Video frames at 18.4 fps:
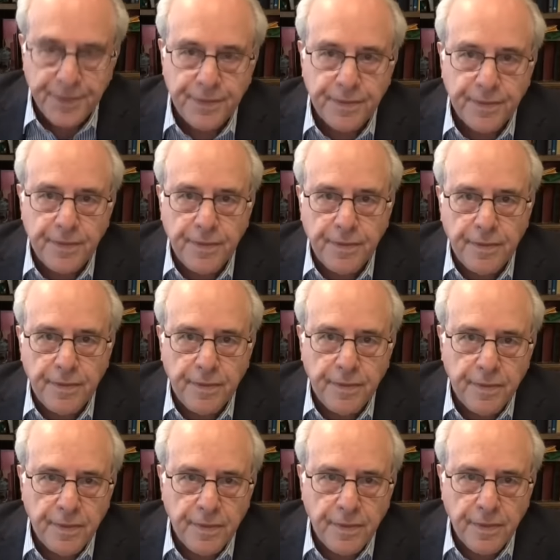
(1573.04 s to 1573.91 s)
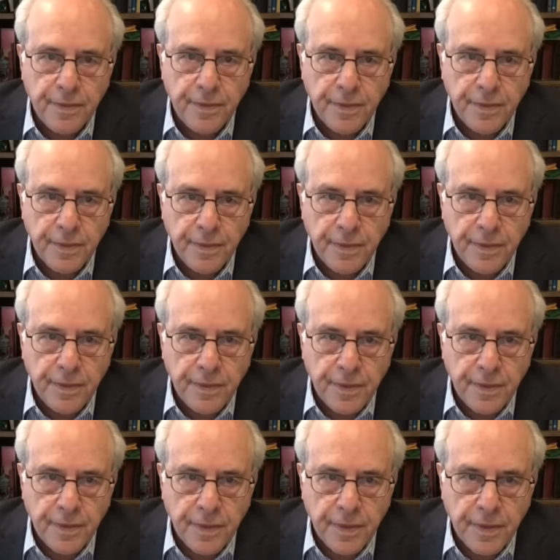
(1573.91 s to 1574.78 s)

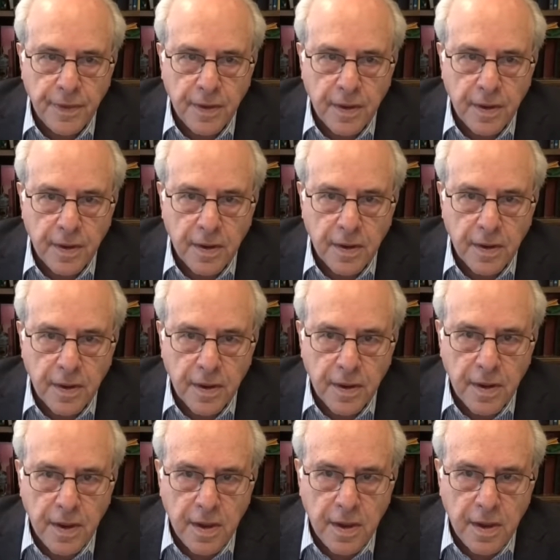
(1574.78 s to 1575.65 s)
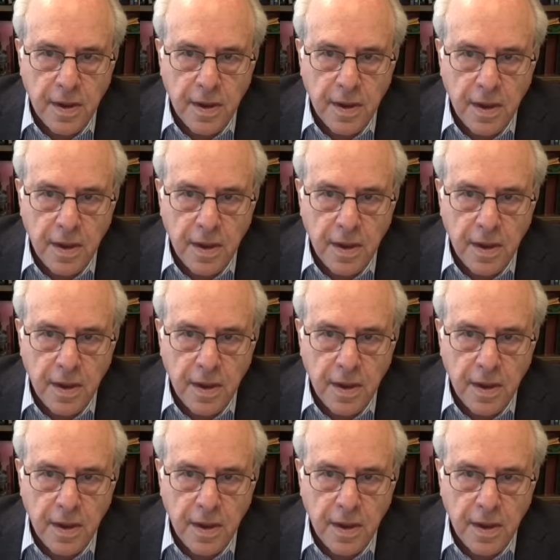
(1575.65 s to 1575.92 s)
(no one is talking)